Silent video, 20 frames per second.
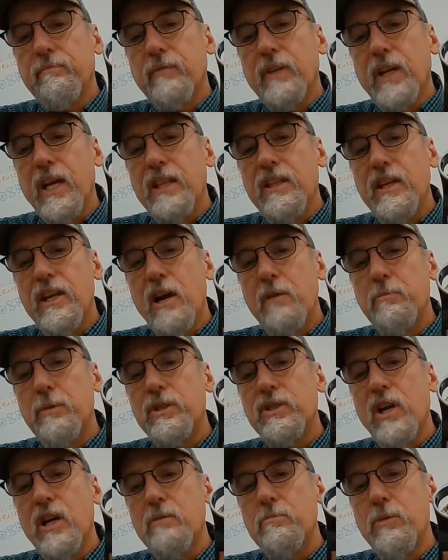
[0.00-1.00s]
and the
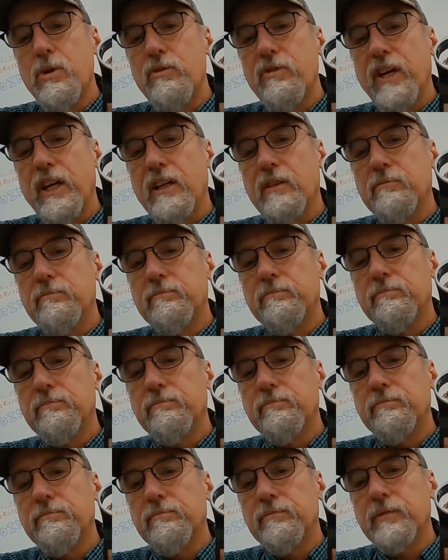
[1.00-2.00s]
numbers aren't moving,
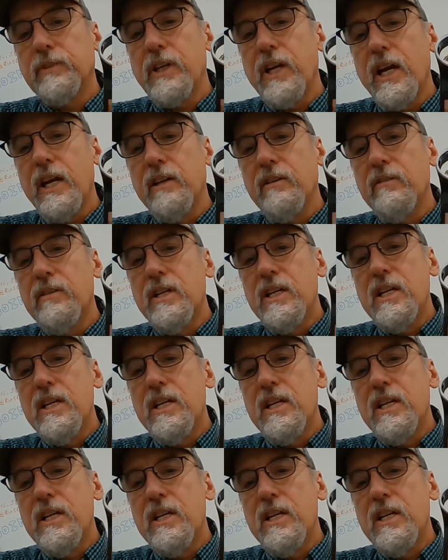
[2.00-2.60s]
okay?